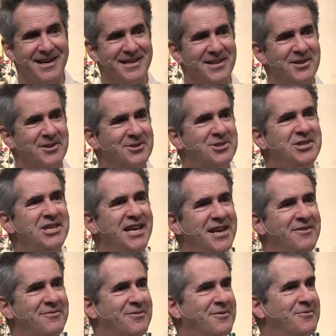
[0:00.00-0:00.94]
A little
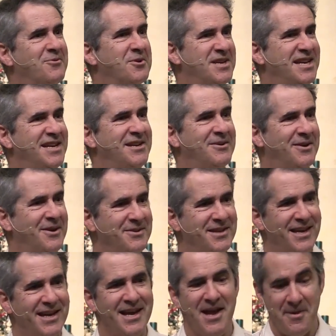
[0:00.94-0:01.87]
cheeky for a 14-year-old,
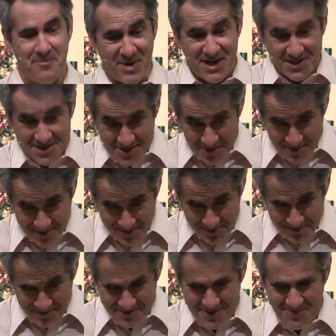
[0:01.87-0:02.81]
but so it
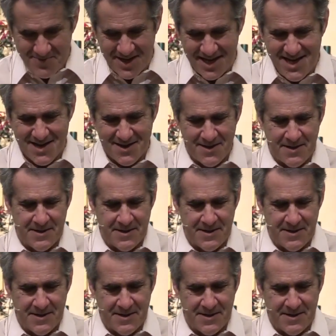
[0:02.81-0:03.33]
proved to be.